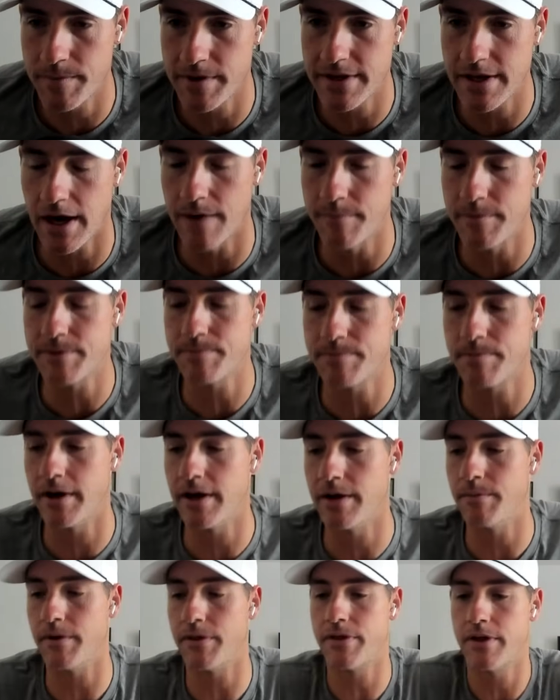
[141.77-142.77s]
Tommy's
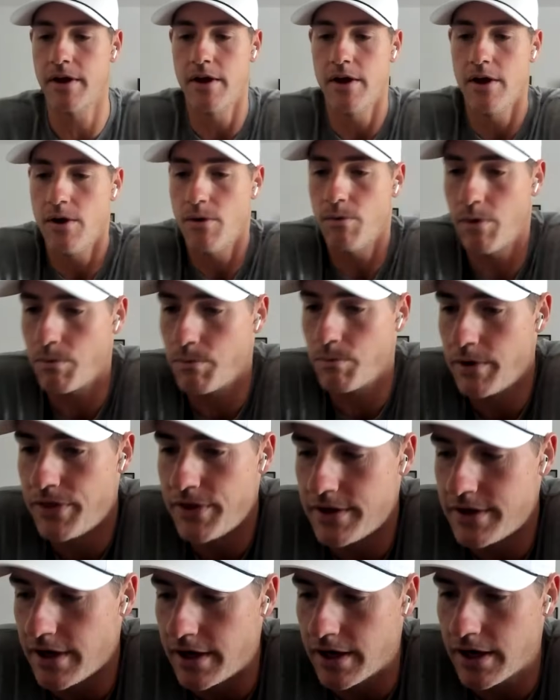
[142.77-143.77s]
playing with a
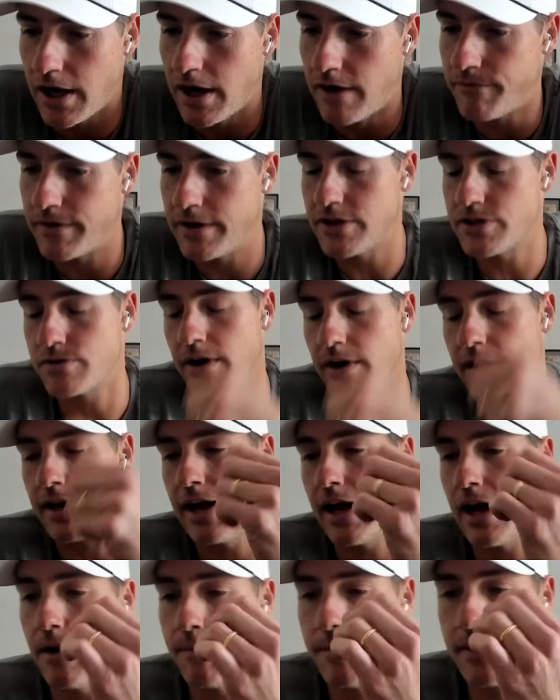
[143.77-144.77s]
ton of confidence right
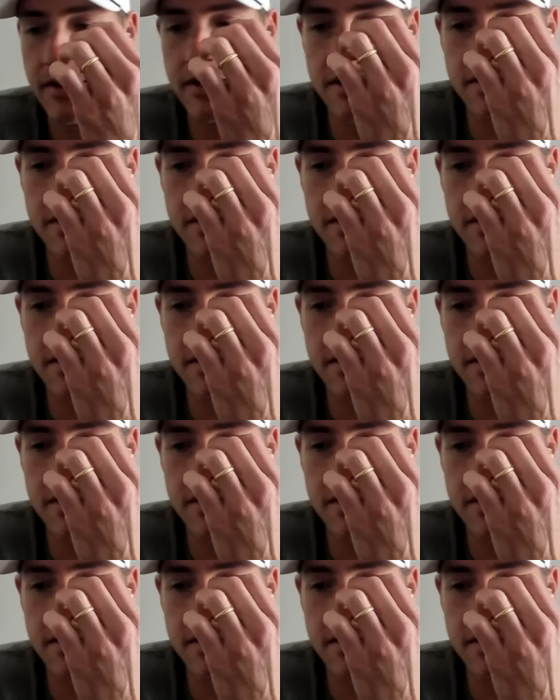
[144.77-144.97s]
now. He